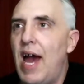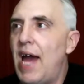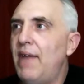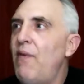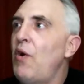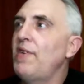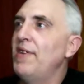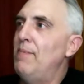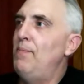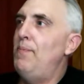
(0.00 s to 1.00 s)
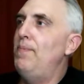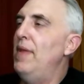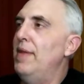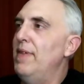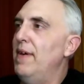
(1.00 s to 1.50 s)
I had to focus on
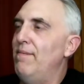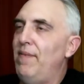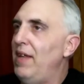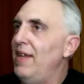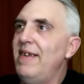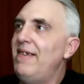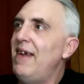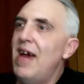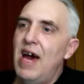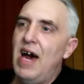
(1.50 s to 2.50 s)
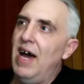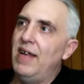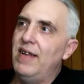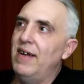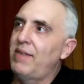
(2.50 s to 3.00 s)
the villains,
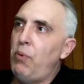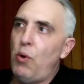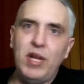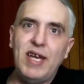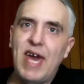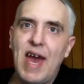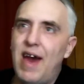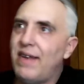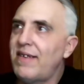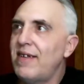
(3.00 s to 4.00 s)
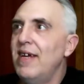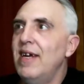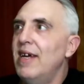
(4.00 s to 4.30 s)
the supporting cast,